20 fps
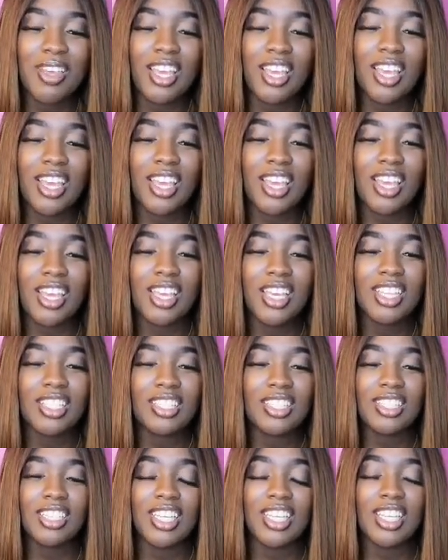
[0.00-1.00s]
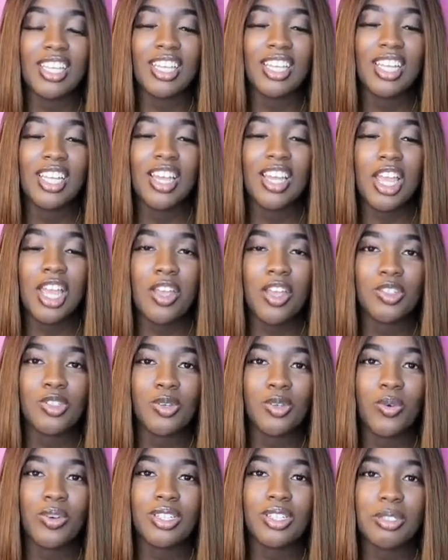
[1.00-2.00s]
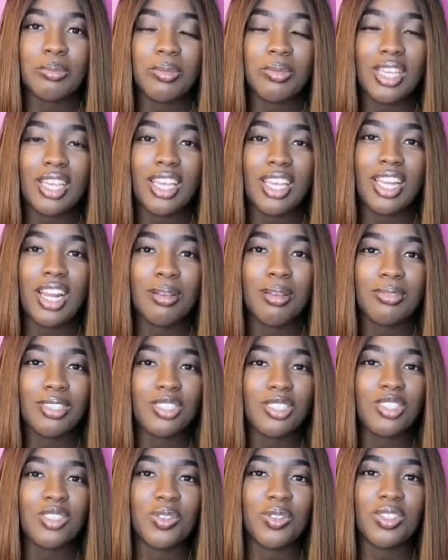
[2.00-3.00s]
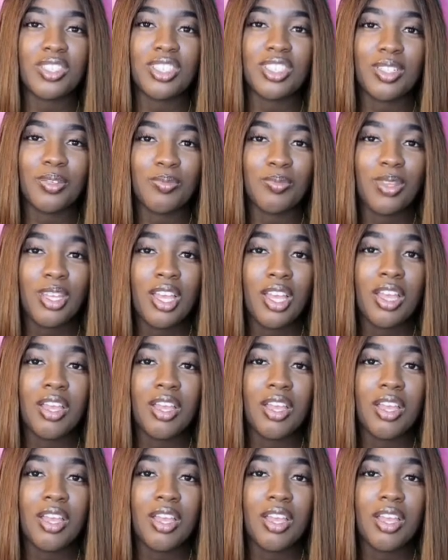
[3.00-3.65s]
And he's sitting towards me and I'm sitting towards him.